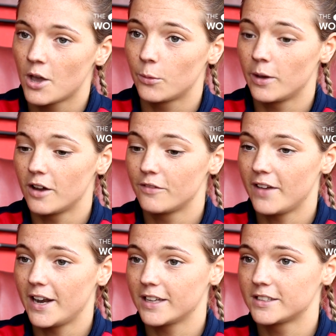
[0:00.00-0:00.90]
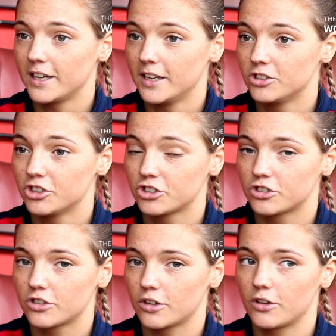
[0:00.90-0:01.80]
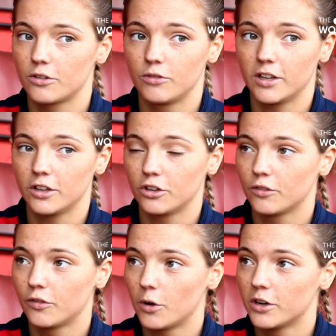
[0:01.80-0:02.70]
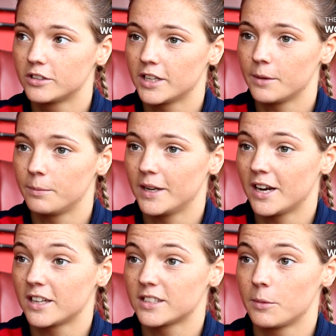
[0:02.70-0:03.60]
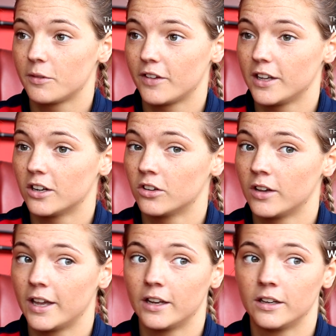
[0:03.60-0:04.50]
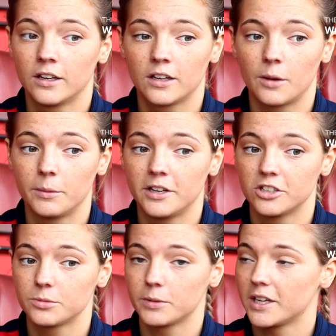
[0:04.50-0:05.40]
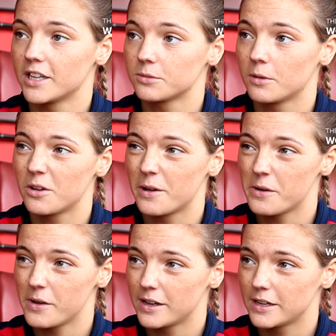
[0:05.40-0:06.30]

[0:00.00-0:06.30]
We are very excited, just really looking forward to being in a semi-final and coming here to play against Motherwell.